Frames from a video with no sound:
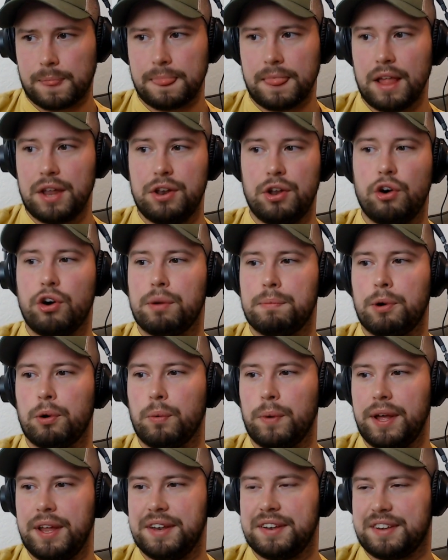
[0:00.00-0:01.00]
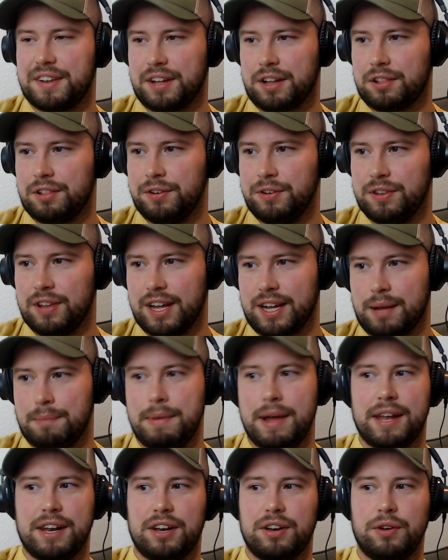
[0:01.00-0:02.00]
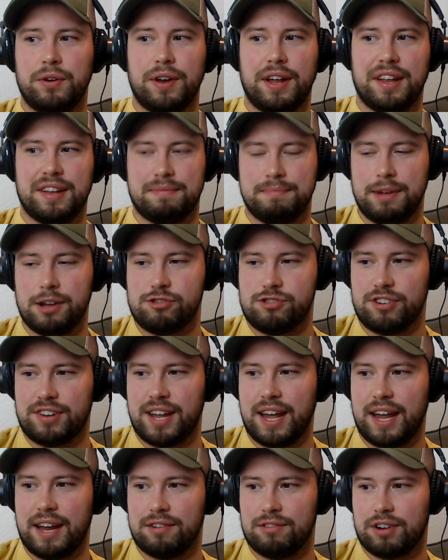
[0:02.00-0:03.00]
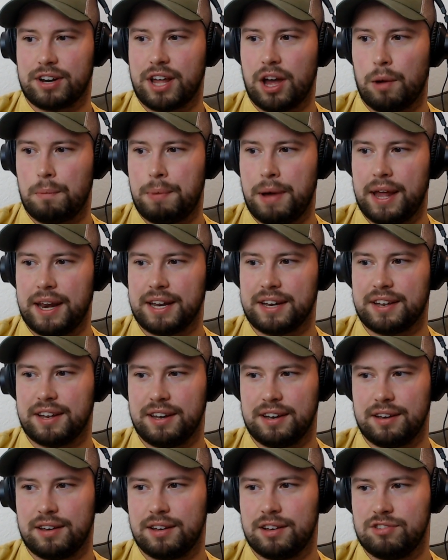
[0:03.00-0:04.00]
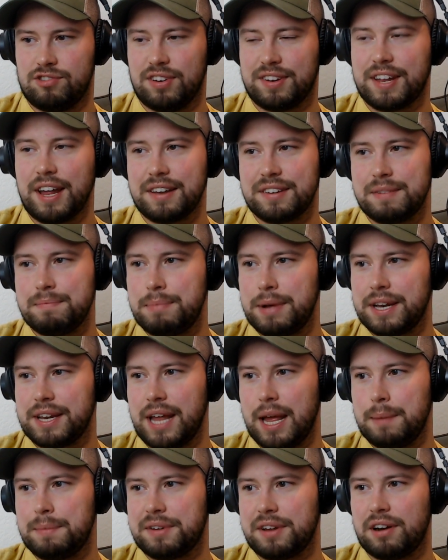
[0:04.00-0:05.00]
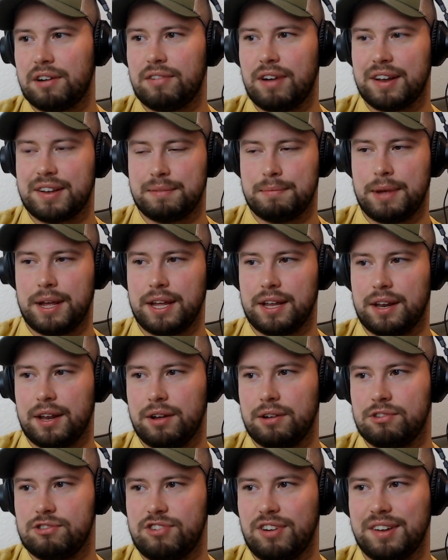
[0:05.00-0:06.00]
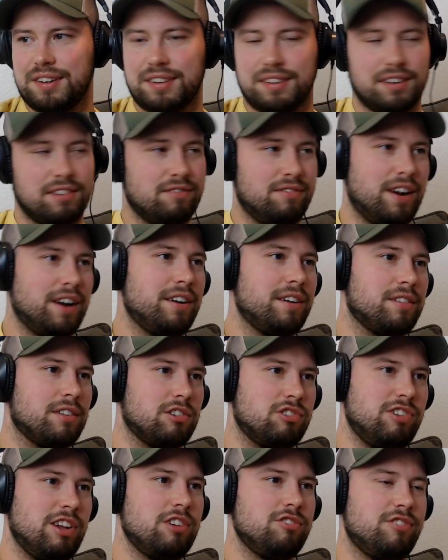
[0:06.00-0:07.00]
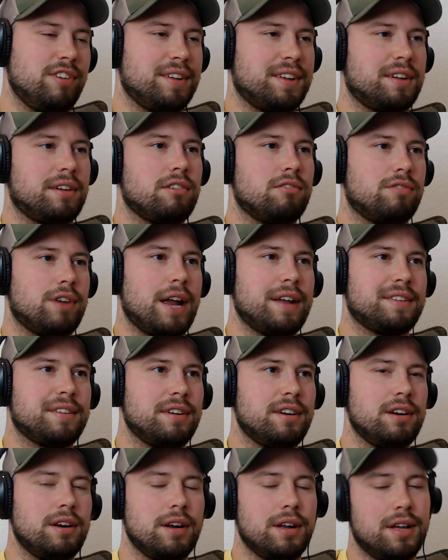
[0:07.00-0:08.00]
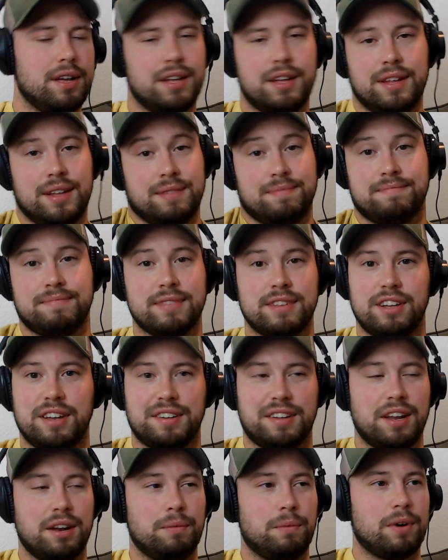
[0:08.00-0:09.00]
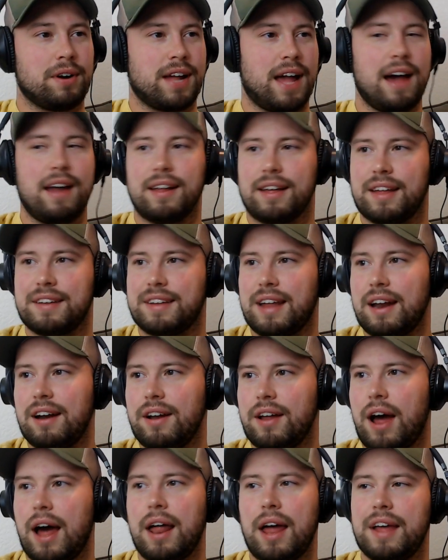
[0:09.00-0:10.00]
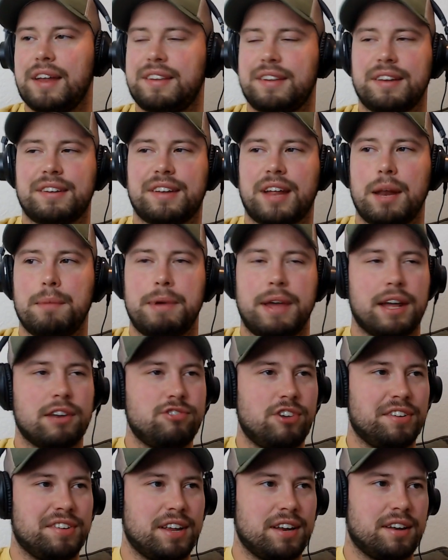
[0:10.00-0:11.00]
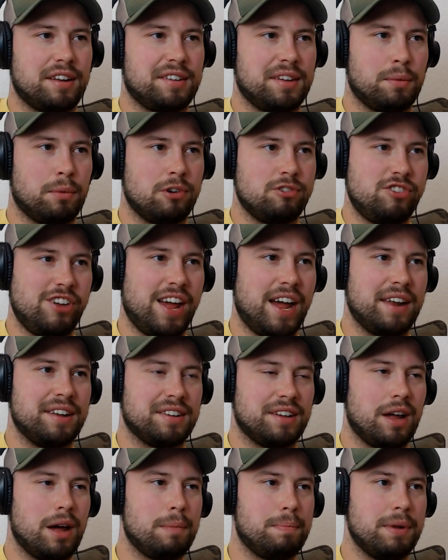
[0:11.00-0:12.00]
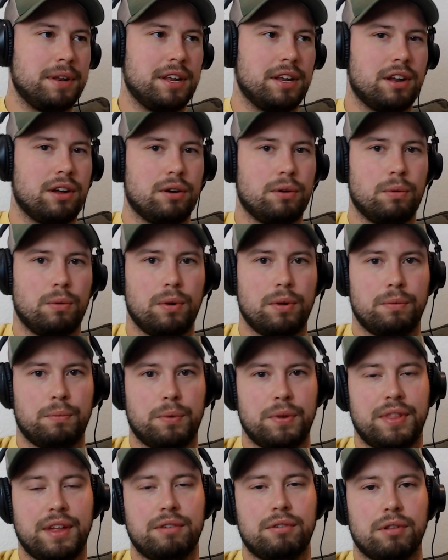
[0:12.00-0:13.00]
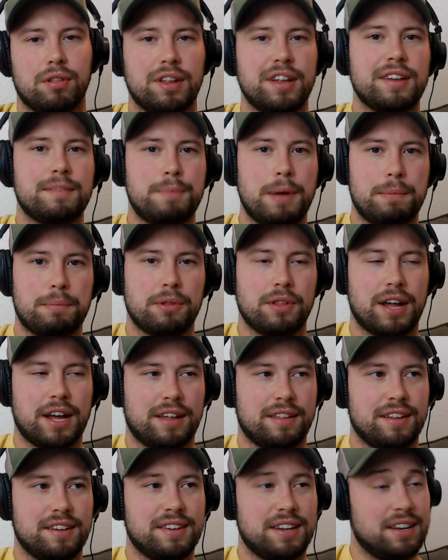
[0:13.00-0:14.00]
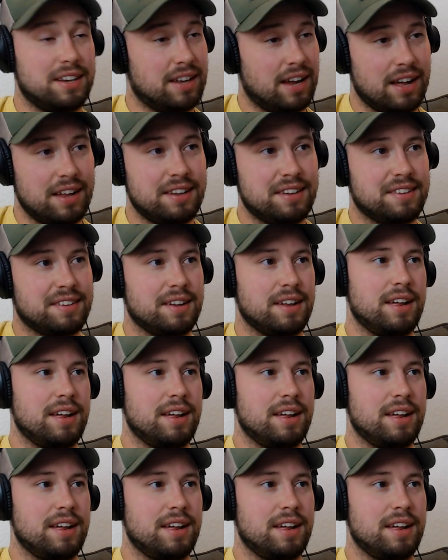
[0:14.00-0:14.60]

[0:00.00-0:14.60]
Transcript: notable wins include Amanda Nunes, Misha Tate, Raquel Pennington. She's got some big names on her resume, and she's very legit. She's a good wrestler. Just didn't work out, I guess. I don't know. It's going to be interesting to see where she ends up. And, when they release people like this, it adds